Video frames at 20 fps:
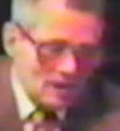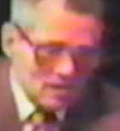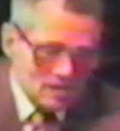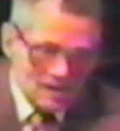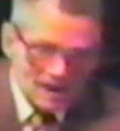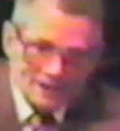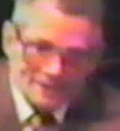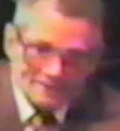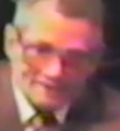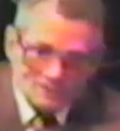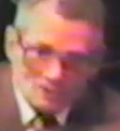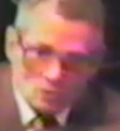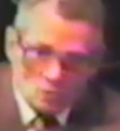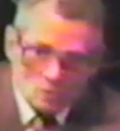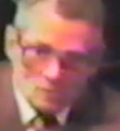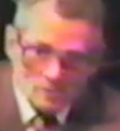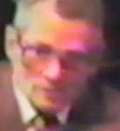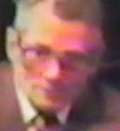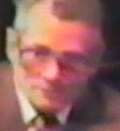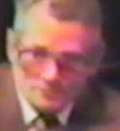are out of
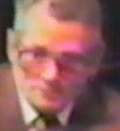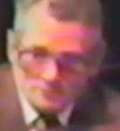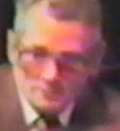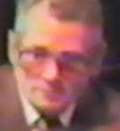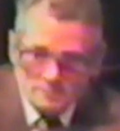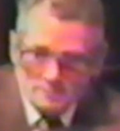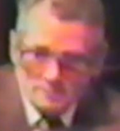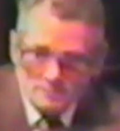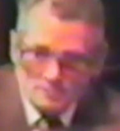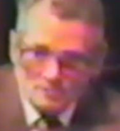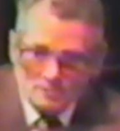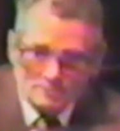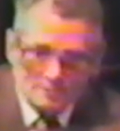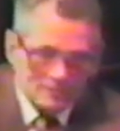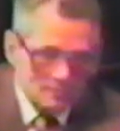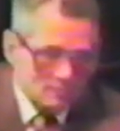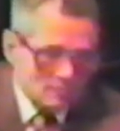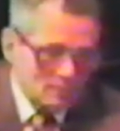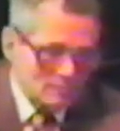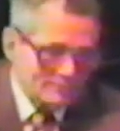course. Something
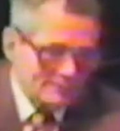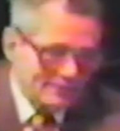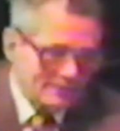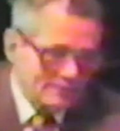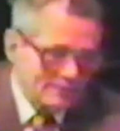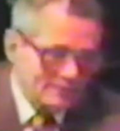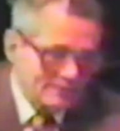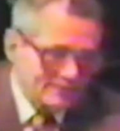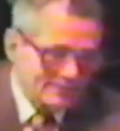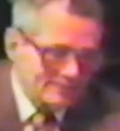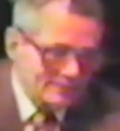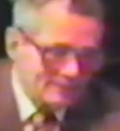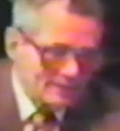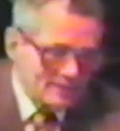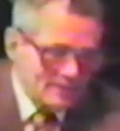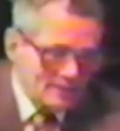went wrong with the earth.